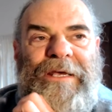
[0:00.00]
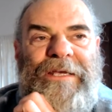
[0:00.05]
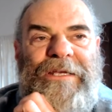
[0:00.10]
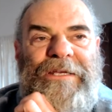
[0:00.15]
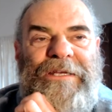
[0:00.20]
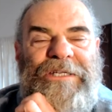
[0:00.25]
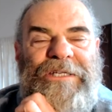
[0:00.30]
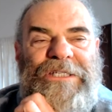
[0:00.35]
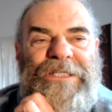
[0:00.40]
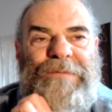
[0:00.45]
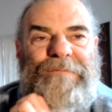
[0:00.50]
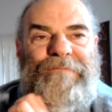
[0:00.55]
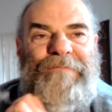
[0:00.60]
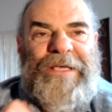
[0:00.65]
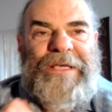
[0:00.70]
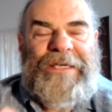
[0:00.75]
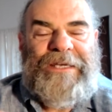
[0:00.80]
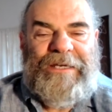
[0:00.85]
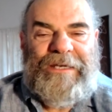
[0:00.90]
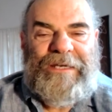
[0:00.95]

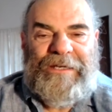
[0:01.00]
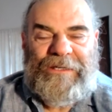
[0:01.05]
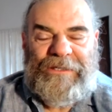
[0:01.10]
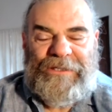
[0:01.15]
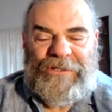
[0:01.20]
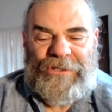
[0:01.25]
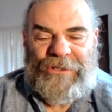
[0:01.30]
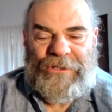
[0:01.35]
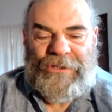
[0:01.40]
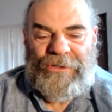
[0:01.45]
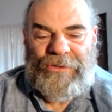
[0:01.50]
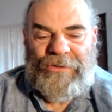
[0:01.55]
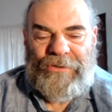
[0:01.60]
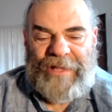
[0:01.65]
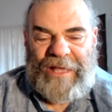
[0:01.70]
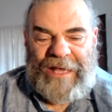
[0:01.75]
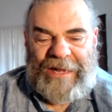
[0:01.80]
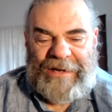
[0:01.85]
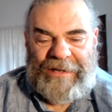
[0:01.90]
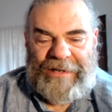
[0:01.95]
speaking to
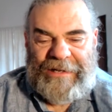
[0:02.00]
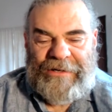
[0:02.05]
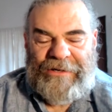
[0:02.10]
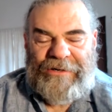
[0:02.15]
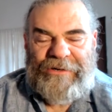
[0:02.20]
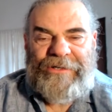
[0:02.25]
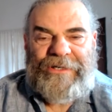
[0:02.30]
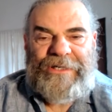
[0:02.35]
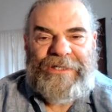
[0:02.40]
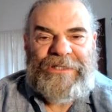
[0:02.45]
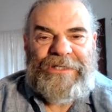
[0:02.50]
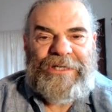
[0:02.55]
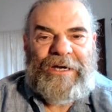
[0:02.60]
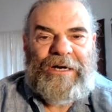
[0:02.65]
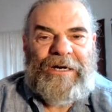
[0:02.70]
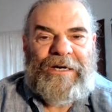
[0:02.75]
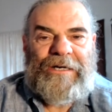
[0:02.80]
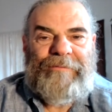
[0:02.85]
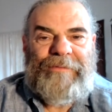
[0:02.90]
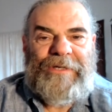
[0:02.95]
that inner
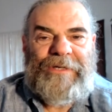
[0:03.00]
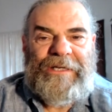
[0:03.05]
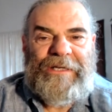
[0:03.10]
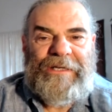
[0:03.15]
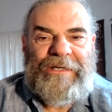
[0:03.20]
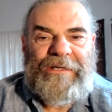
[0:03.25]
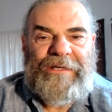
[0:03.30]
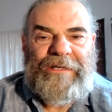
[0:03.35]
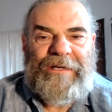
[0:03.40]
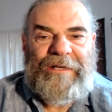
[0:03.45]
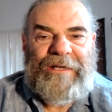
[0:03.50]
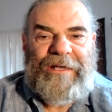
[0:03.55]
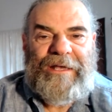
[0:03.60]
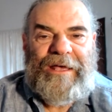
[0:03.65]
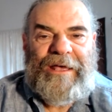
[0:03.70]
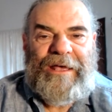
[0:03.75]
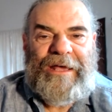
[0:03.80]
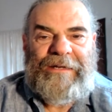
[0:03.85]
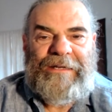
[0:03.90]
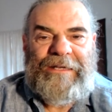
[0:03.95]
disharmony
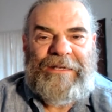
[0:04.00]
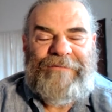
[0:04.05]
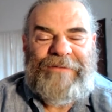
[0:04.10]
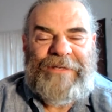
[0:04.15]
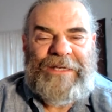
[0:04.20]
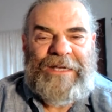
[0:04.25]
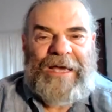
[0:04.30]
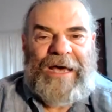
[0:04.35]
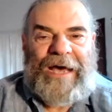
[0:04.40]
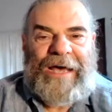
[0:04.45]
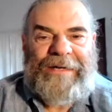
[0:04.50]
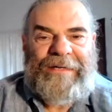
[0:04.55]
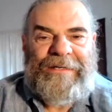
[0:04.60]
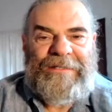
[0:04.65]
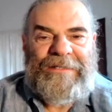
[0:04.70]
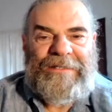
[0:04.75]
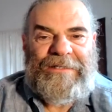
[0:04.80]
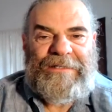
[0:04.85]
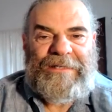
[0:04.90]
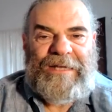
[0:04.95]
and giving
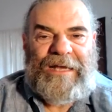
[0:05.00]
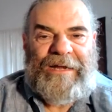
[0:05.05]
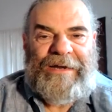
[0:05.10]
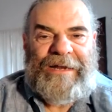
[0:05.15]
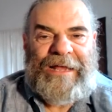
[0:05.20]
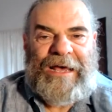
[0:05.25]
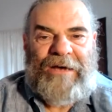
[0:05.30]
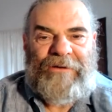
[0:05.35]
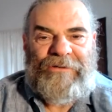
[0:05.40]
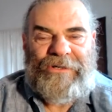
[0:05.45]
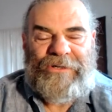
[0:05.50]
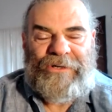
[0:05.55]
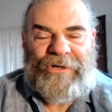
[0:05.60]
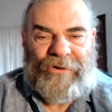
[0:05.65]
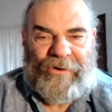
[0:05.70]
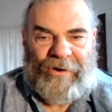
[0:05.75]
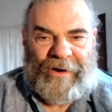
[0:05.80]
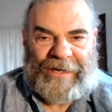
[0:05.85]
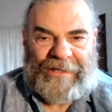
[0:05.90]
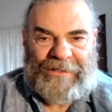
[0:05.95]
guidance on how to
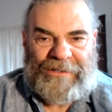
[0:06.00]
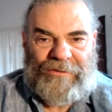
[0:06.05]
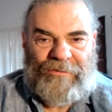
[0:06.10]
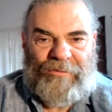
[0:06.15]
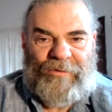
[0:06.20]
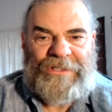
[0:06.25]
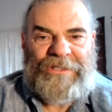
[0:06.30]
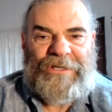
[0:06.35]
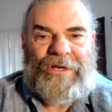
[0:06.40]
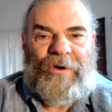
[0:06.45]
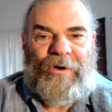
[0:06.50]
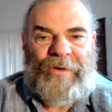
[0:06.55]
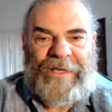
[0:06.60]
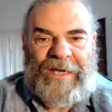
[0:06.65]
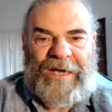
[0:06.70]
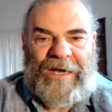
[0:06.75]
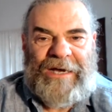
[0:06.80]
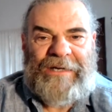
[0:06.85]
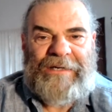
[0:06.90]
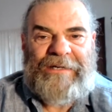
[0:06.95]
correct what's
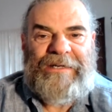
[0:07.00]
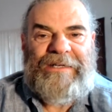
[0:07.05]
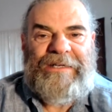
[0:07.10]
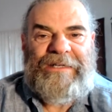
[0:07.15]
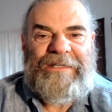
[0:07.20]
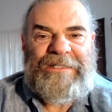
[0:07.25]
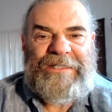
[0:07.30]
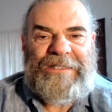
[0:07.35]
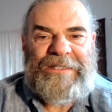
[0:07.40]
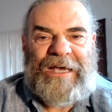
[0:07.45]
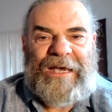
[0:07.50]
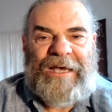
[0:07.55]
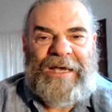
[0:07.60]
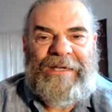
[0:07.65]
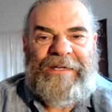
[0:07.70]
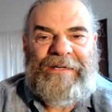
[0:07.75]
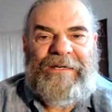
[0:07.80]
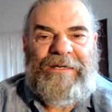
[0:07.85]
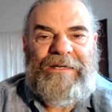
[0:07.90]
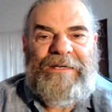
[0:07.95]
going on
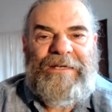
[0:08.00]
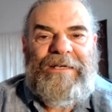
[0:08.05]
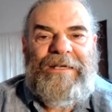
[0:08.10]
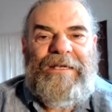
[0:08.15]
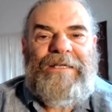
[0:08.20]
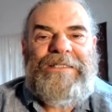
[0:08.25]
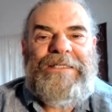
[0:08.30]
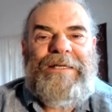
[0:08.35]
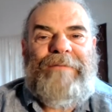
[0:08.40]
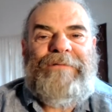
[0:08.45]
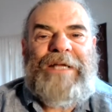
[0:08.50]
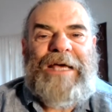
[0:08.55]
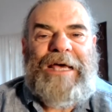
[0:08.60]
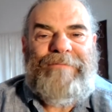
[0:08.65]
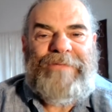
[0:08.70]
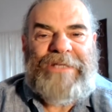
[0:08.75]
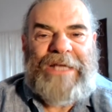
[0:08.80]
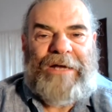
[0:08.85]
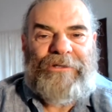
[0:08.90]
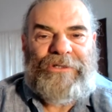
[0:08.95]
inside,
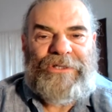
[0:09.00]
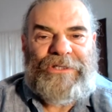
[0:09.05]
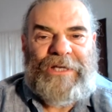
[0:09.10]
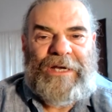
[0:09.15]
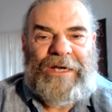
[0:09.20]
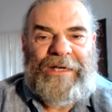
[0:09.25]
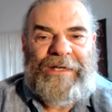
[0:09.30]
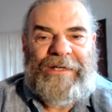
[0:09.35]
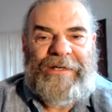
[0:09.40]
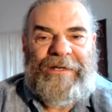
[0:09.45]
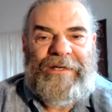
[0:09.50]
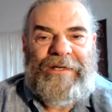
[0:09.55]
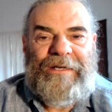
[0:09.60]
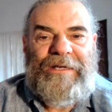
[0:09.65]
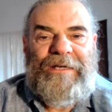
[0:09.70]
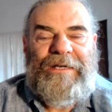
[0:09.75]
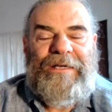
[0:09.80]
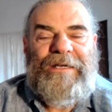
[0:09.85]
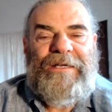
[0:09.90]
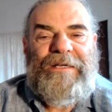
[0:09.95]
sometimes outside,
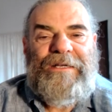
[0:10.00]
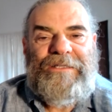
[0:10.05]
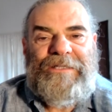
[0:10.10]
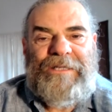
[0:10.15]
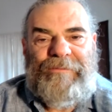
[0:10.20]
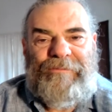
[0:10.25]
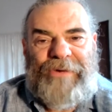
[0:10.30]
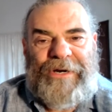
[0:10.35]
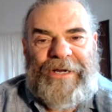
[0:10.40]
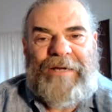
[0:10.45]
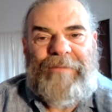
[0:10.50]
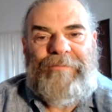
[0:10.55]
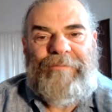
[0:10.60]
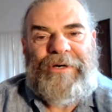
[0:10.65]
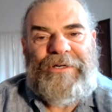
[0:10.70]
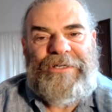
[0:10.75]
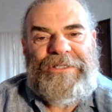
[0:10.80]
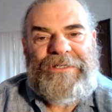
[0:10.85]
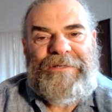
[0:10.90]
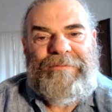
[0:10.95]
to bring a
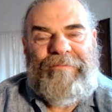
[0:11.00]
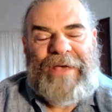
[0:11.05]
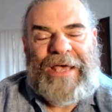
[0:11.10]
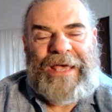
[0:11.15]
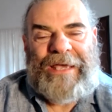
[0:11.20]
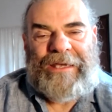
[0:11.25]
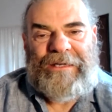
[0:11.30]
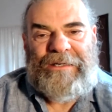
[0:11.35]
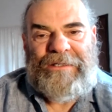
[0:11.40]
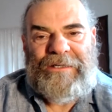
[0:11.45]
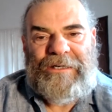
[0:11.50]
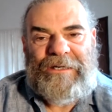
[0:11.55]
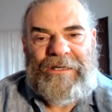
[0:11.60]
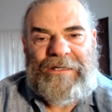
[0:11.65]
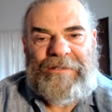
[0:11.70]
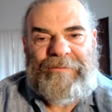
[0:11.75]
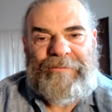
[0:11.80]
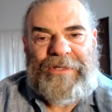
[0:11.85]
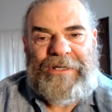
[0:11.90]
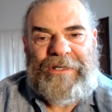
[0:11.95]
person back into
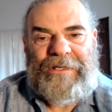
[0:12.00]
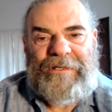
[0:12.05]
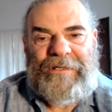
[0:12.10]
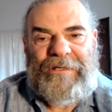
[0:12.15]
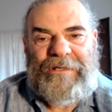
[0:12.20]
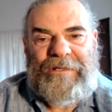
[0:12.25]
harmony.